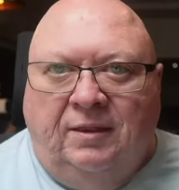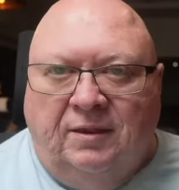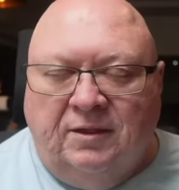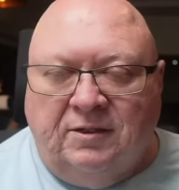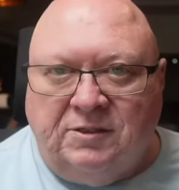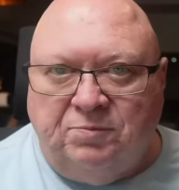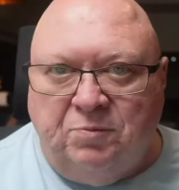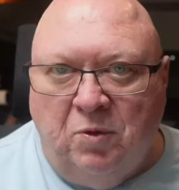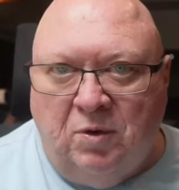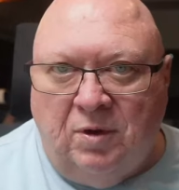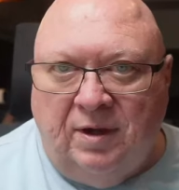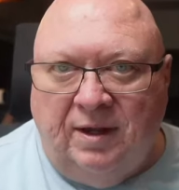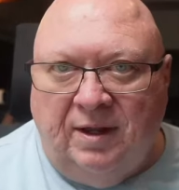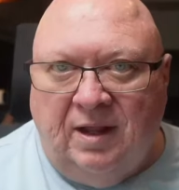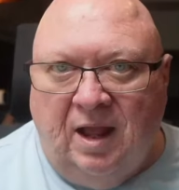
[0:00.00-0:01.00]
this
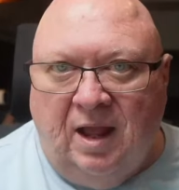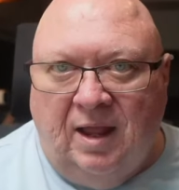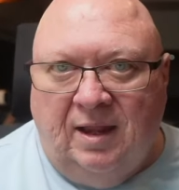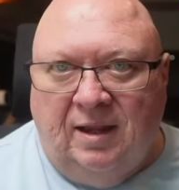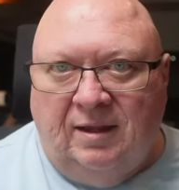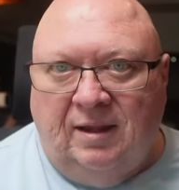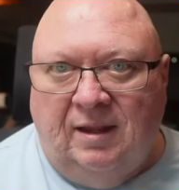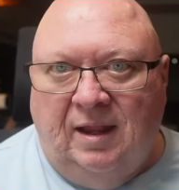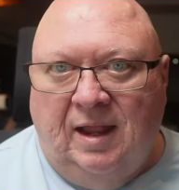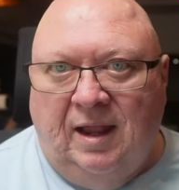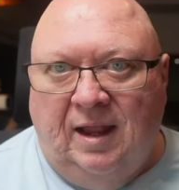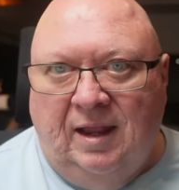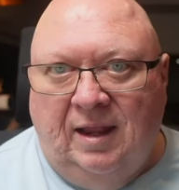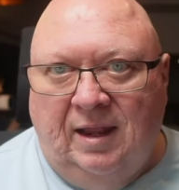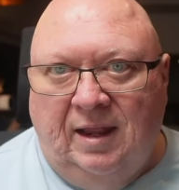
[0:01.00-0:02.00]
morning I
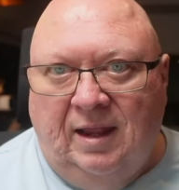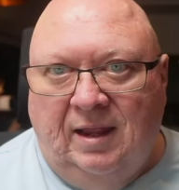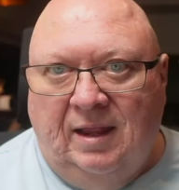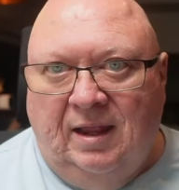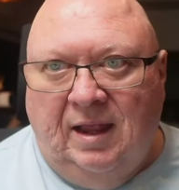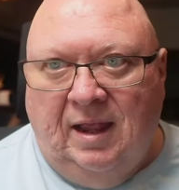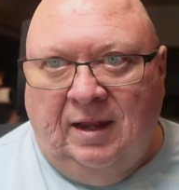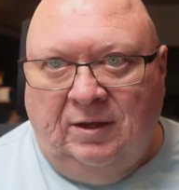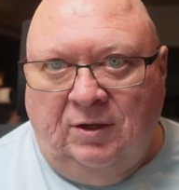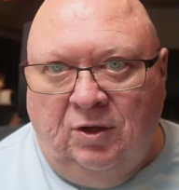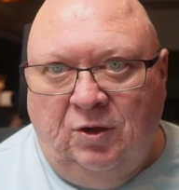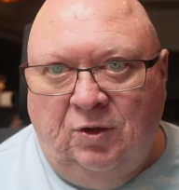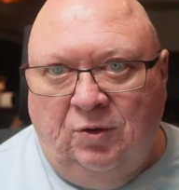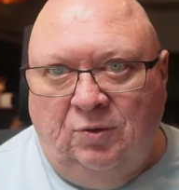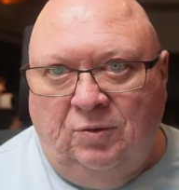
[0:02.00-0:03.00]
at
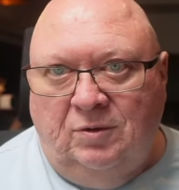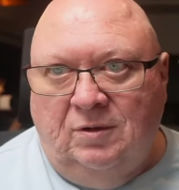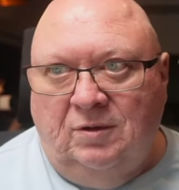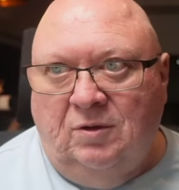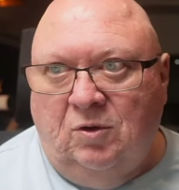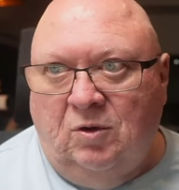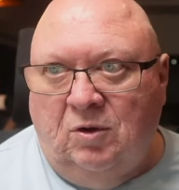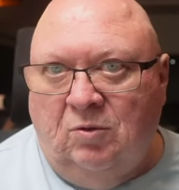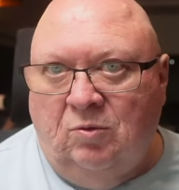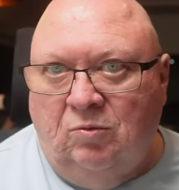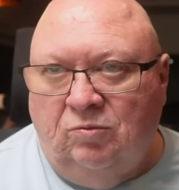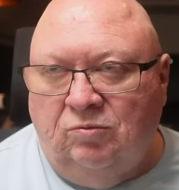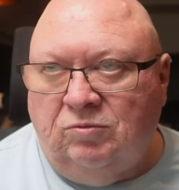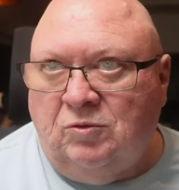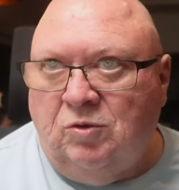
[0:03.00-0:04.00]
noon
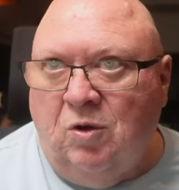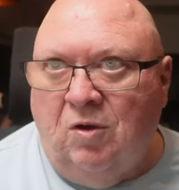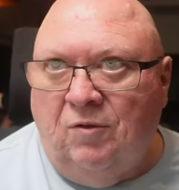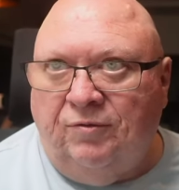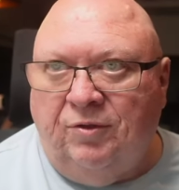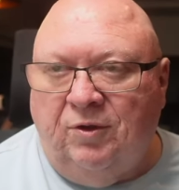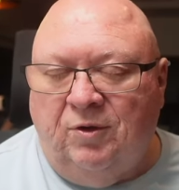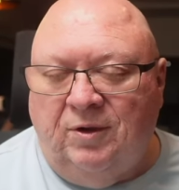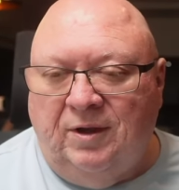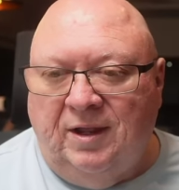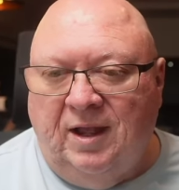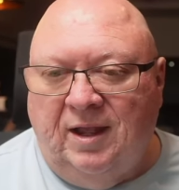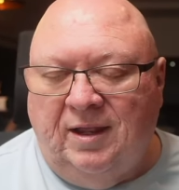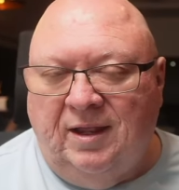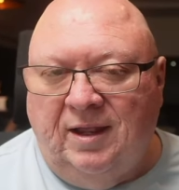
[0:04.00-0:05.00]
or 12:30
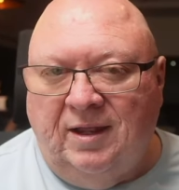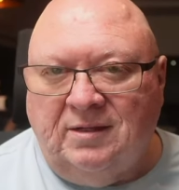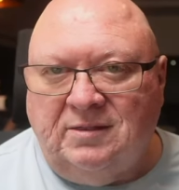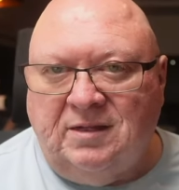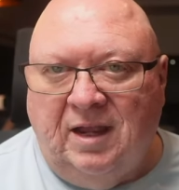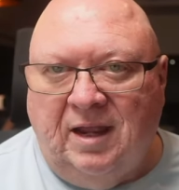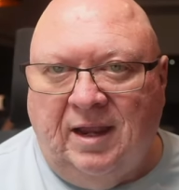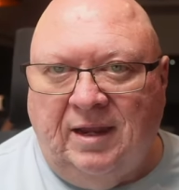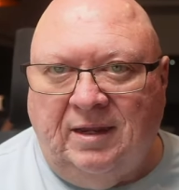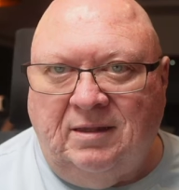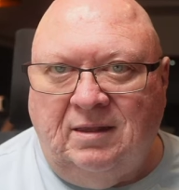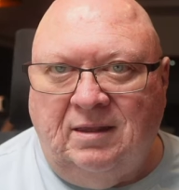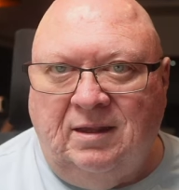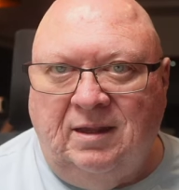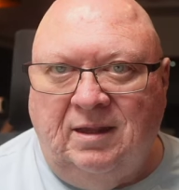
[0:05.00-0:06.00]
I guess I
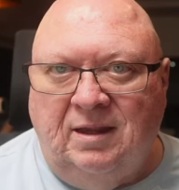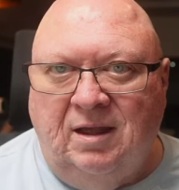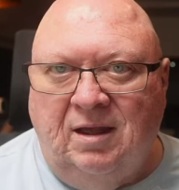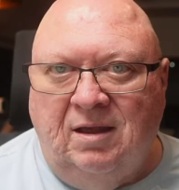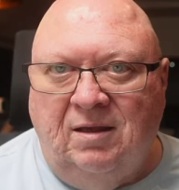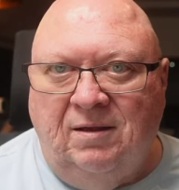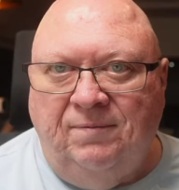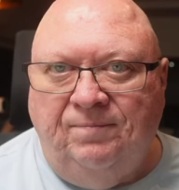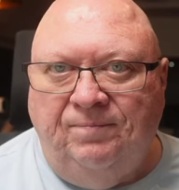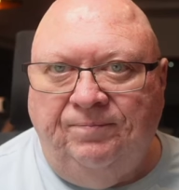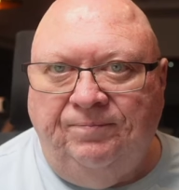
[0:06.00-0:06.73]
ate the uh,